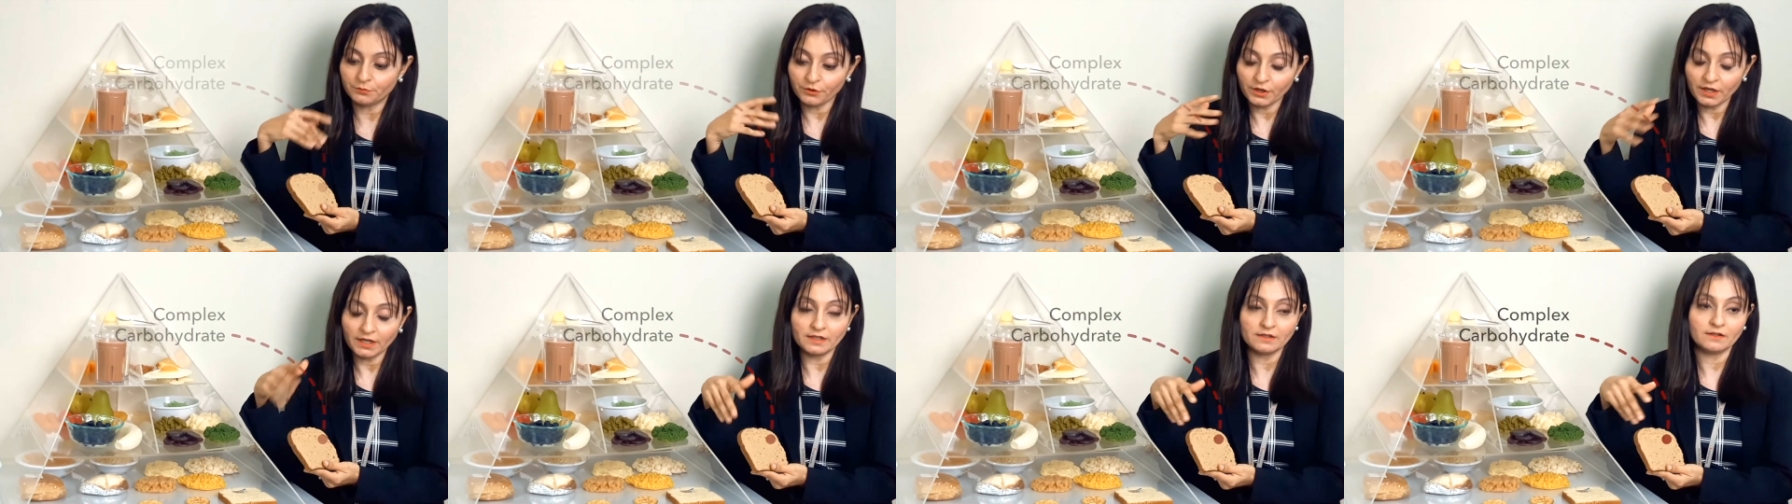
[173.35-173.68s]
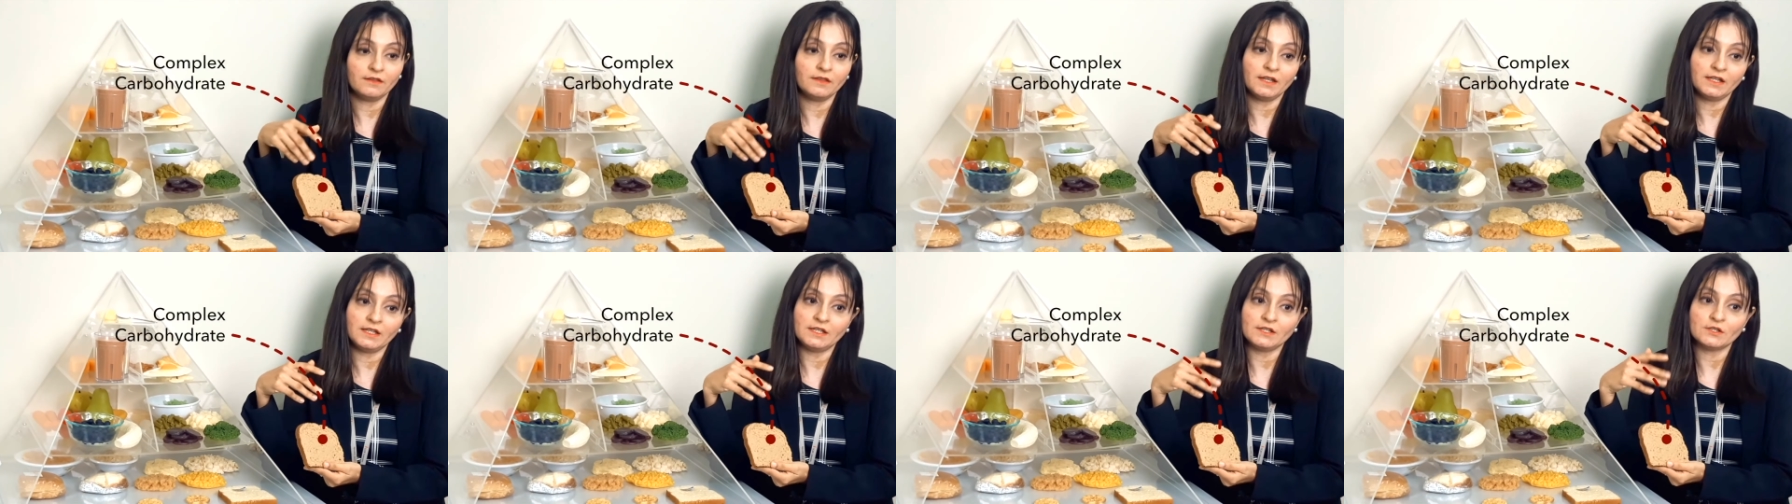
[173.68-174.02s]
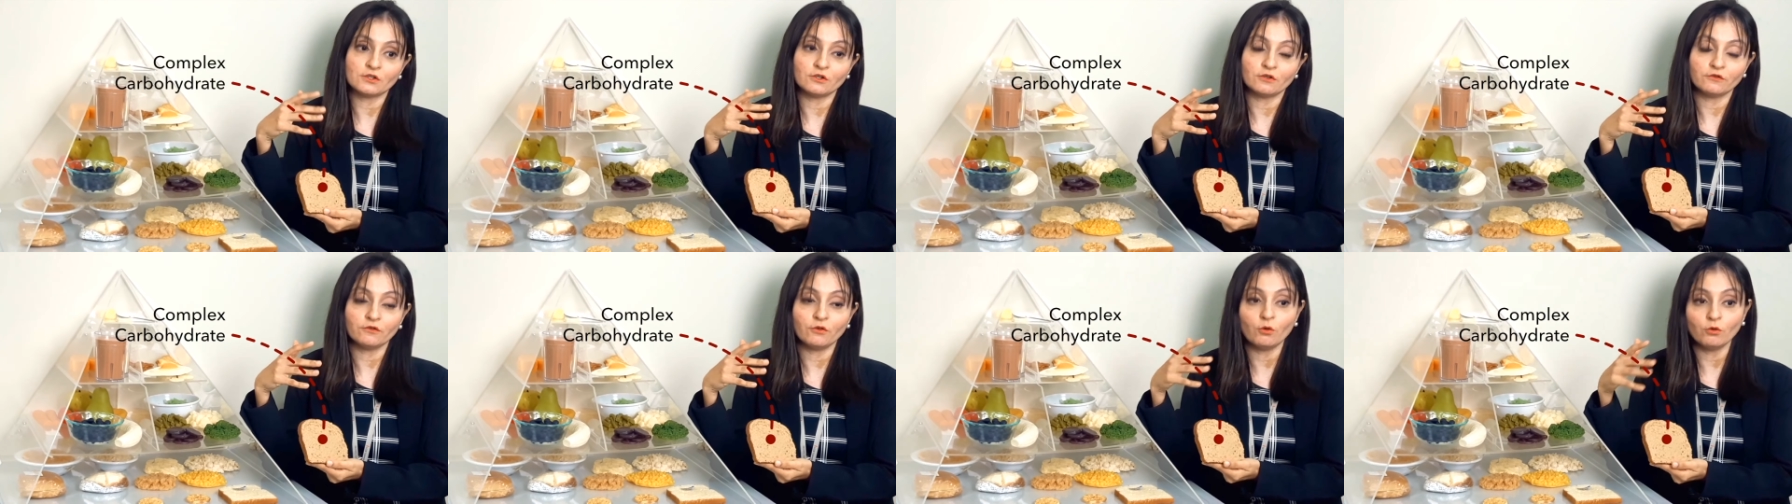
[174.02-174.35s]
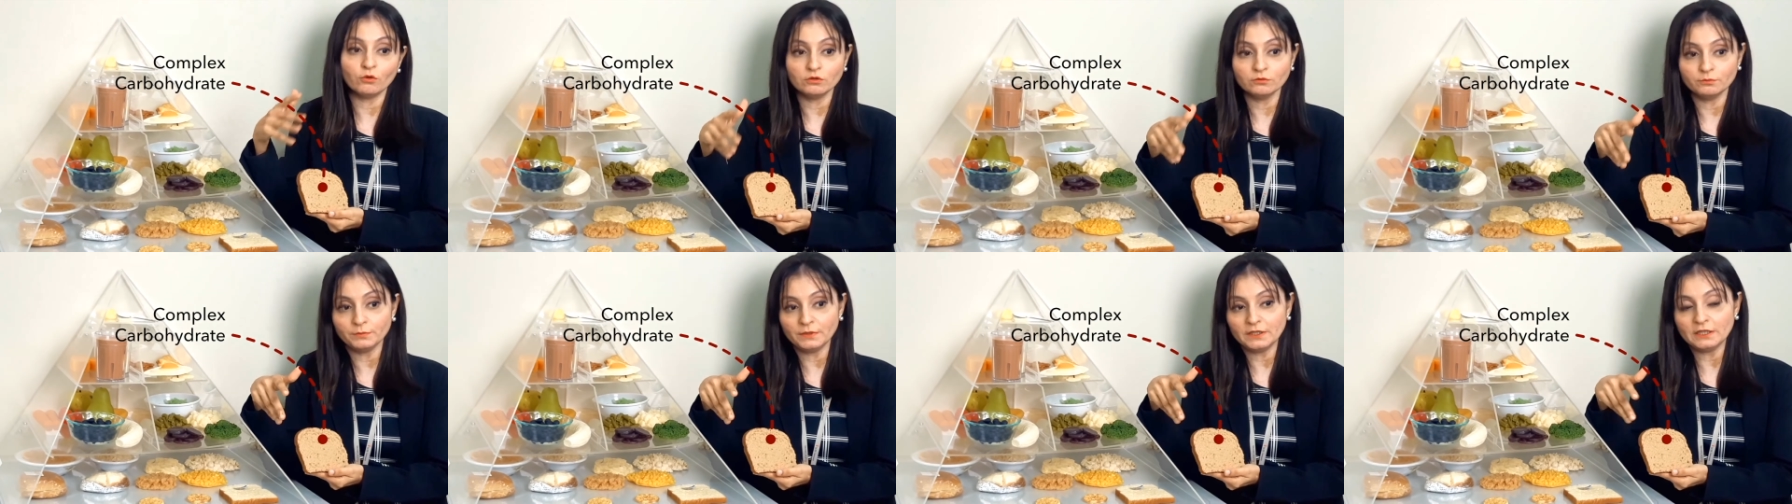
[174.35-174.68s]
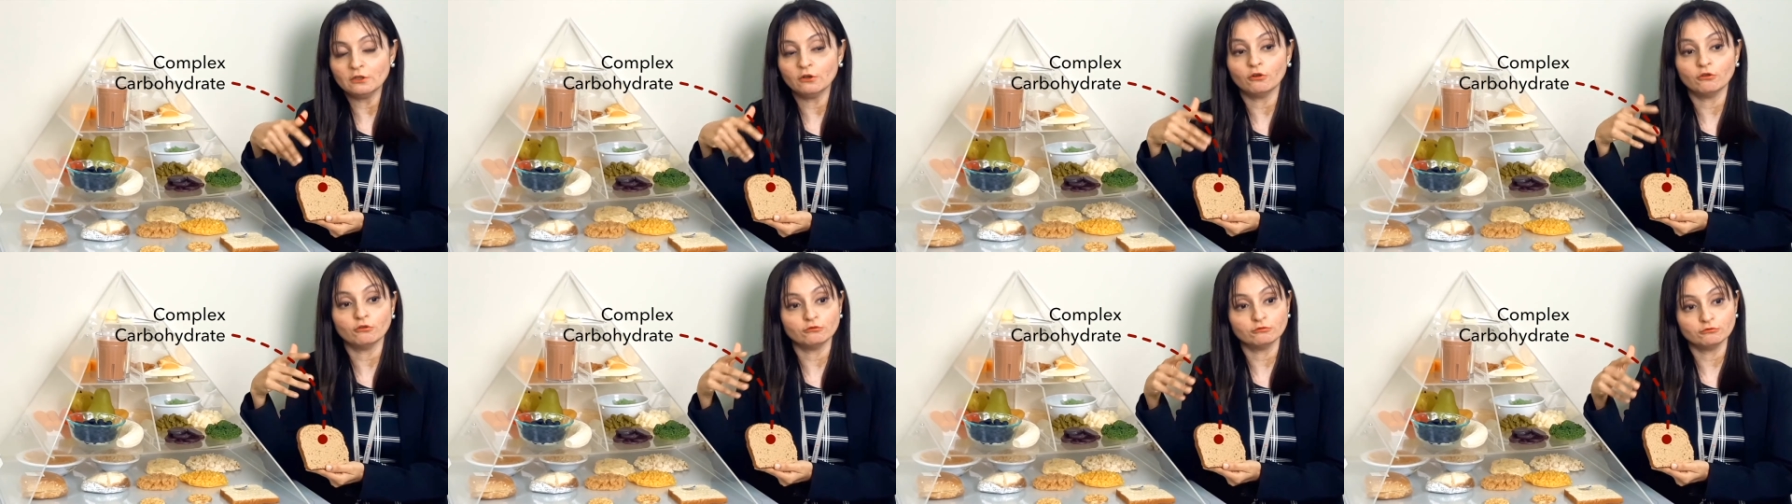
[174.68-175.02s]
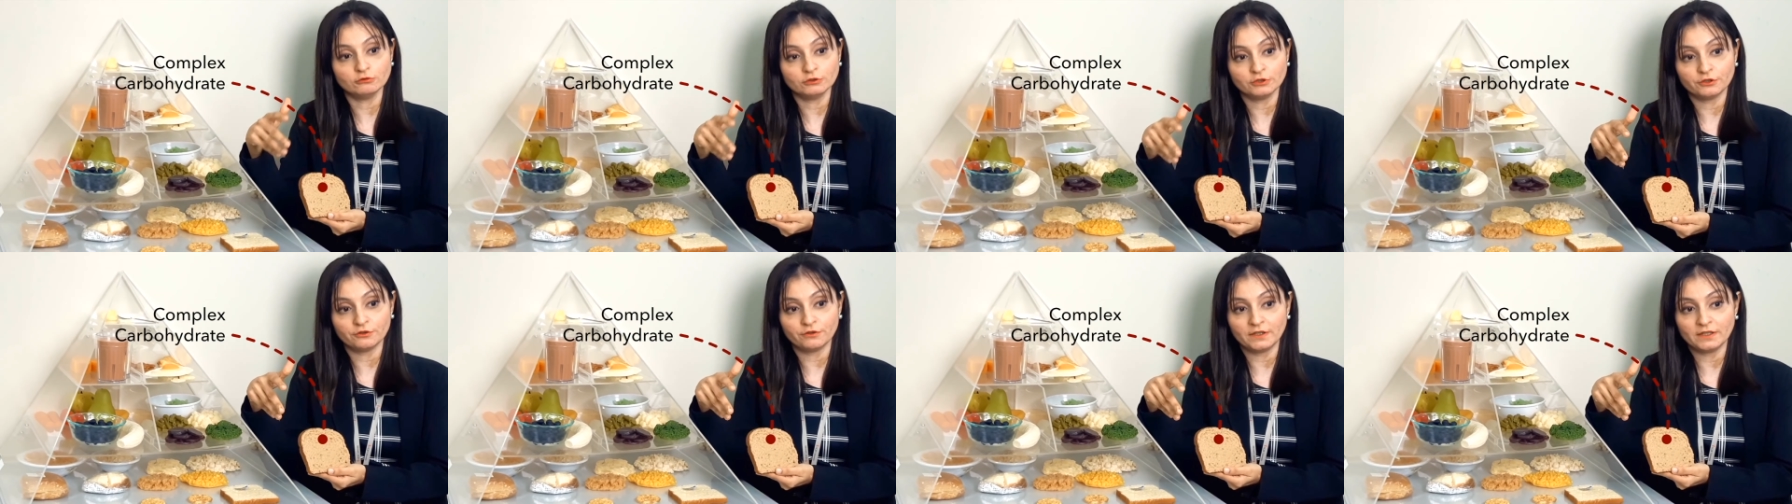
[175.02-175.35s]
bread that is of whole meal or
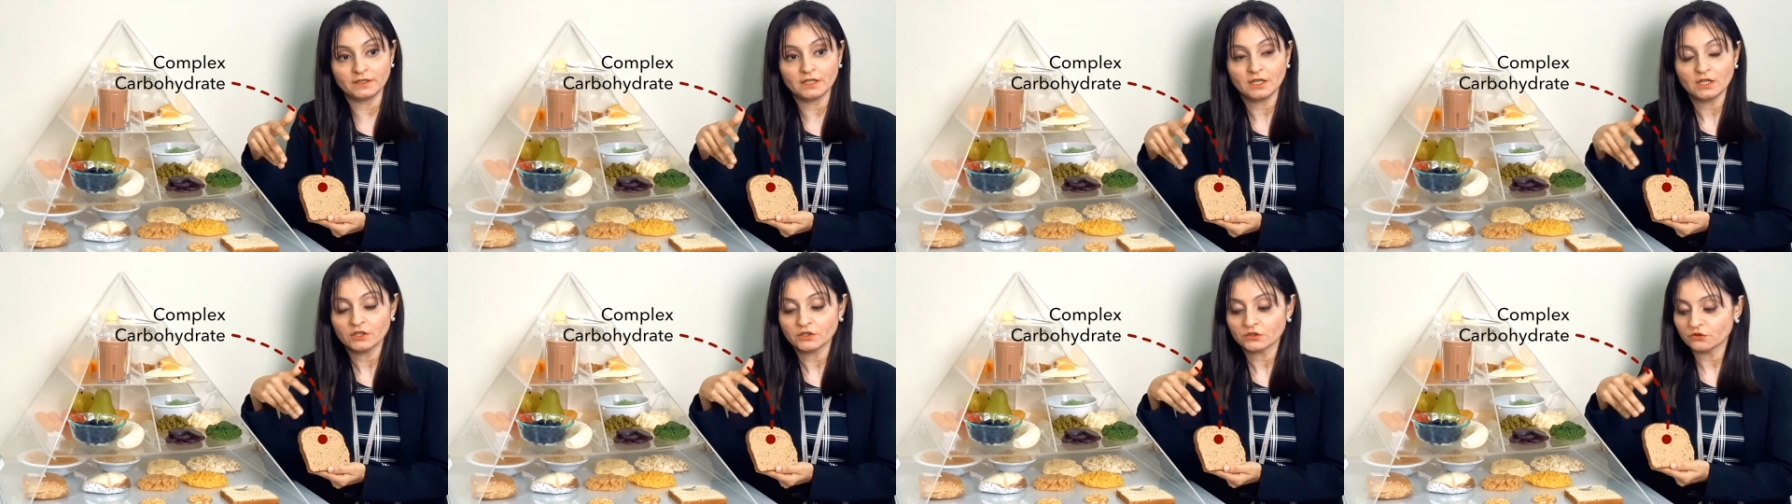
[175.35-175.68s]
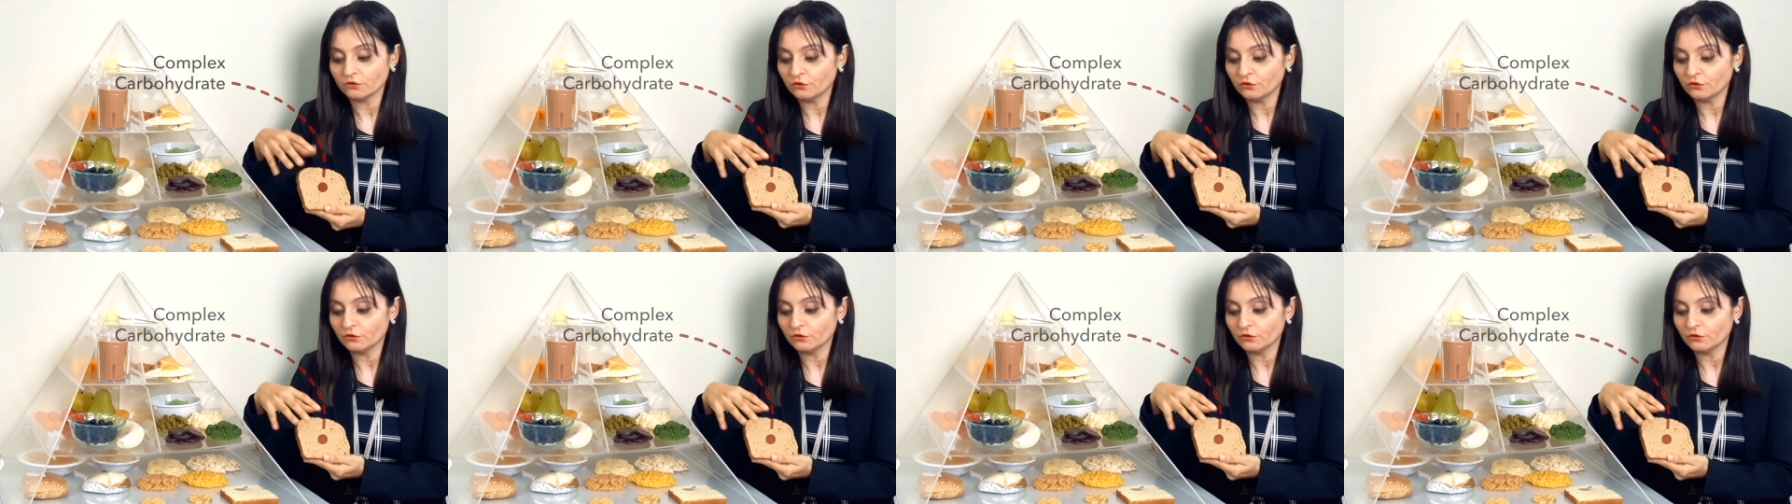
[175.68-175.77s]
whole grain.